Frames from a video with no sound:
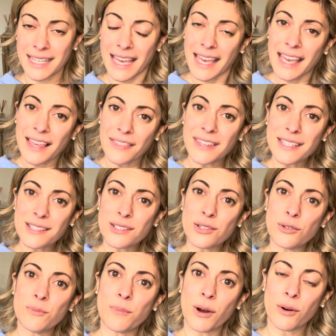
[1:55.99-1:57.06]
These two
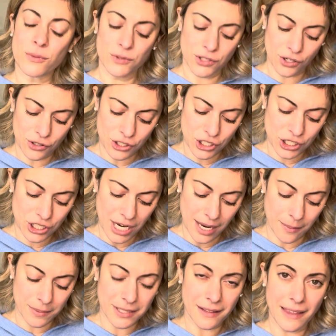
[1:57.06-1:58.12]
bones are shaped
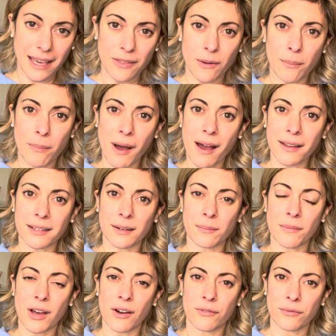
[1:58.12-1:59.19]
like the bottom
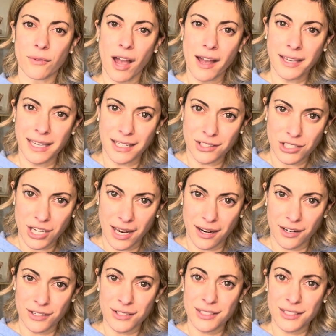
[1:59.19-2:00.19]
of rocking chairs